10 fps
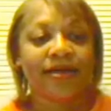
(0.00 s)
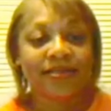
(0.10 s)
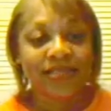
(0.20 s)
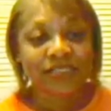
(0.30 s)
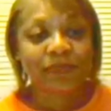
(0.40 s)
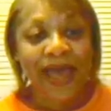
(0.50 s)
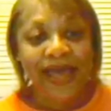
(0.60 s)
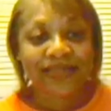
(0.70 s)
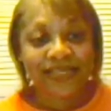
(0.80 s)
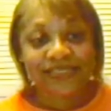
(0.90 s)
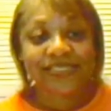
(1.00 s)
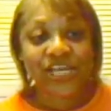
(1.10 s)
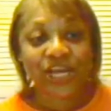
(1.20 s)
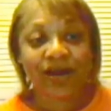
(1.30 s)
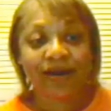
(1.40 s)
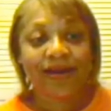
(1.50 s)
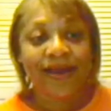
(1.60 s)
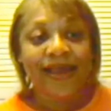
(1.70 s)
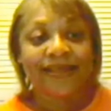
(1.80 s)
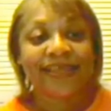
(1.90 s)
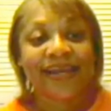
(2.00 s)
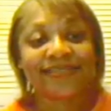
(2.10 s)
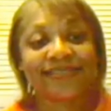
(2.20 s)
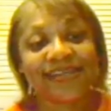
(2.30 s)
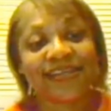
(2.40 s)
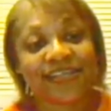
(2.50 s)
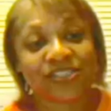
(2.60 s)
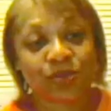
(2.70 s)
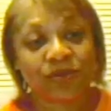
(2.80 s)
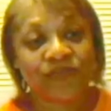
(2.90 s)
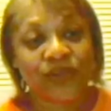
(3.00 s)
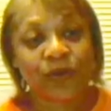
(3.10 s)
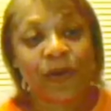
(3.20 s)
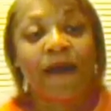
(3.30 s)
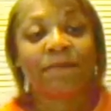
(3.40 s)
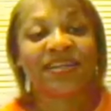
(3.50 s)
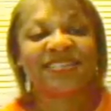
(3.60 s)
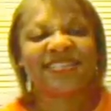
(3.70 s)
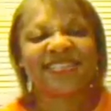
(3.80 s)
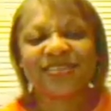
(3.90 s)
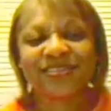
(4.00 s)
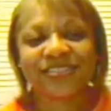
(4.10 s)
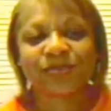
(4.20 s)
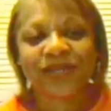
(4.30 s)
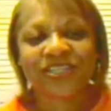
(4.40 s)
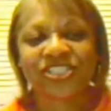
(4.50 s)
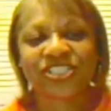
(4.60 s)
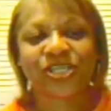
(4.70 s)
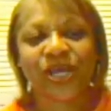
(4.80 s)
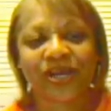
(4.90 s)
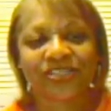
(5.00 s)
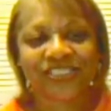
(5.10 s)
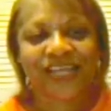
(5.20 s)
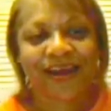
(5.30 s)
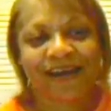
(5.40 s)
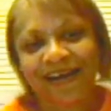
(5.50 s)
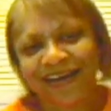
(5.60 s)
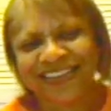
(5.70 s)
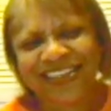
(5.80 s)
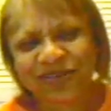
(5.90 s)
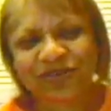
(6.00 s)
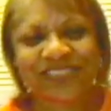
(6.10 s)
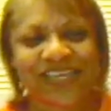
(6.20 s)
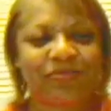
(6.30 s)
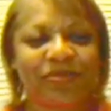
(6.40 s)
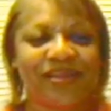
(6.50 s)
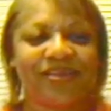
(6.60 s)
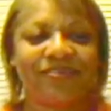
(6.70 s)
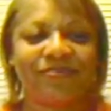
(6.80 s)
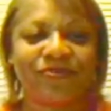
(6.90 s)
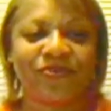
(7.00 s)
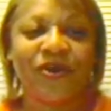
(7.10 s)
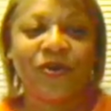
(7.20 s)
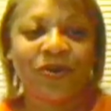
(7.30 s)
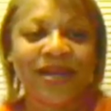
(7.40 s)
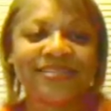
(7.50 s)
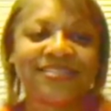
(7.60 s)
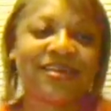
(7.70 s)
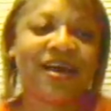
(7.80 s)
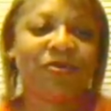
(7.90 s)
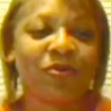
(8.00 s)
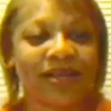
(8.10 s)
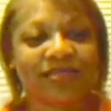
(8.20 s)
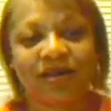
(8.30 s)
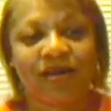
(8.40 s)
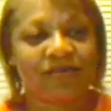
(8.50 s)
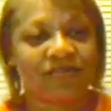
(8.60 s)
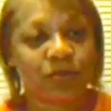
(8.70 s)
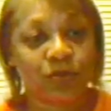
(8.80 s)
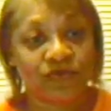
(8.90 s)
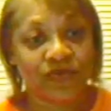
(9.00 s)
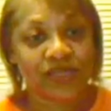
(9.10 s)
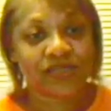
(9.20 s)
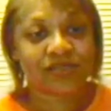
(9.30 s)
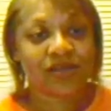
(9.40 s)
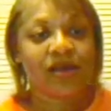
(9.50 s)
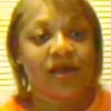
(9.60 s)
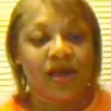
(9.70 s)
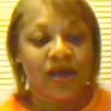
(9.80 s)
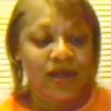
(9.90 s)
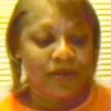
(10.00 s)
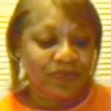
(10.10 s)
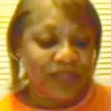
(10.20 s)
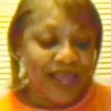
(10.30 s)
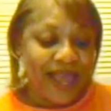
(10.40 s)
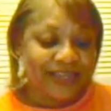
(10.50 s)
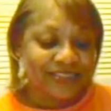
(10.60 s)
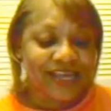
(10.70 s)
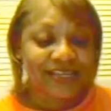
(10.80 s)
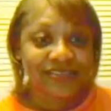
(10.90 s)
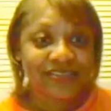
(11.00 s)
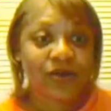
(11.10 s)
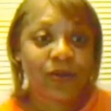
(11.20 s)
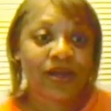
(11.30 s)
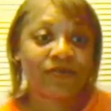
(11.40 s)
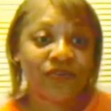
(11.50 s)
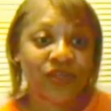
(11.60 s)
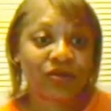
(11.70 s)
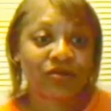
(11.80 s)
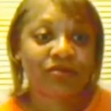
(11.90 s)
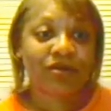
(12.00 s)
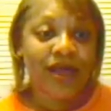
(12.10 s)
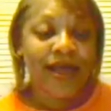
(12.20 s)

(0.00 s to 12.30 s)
this year that I didn't get to review, but I still just want to share a little tidbit of what I saw, what I thought of the movies. I actually got to see quite a few,